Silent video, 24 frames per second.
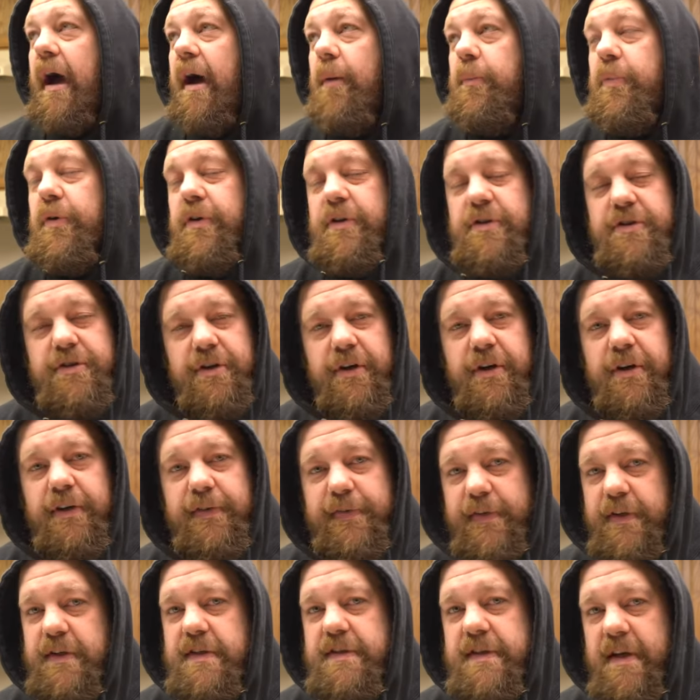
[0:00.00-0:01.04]
I'm pretty sure her
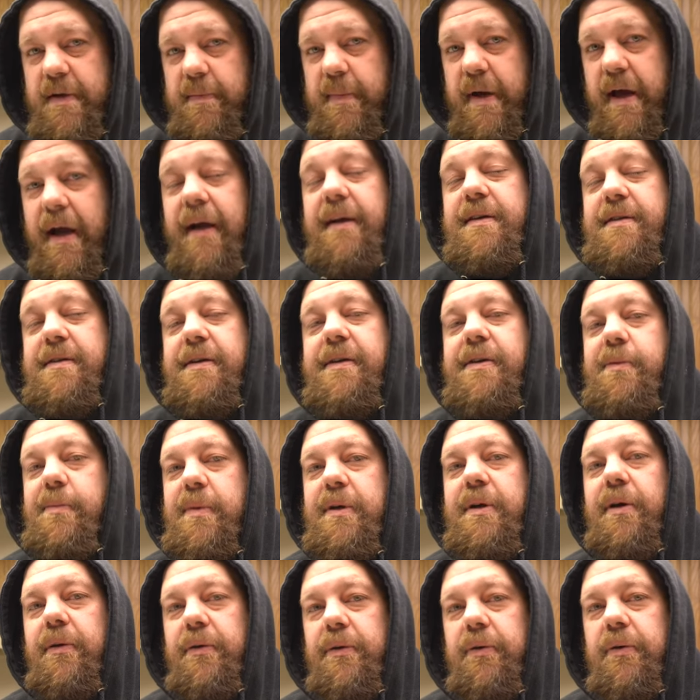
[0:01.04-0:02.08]
first day back is going to
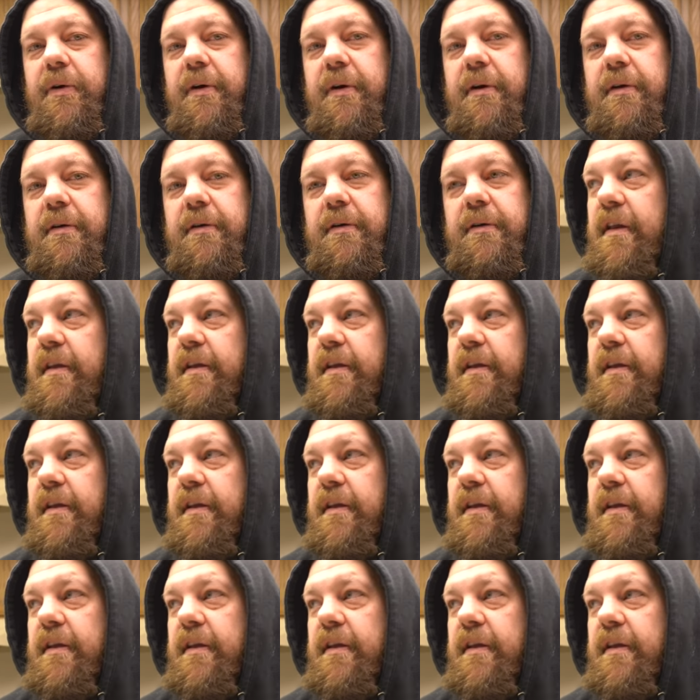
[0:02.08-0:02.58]
be Eldora.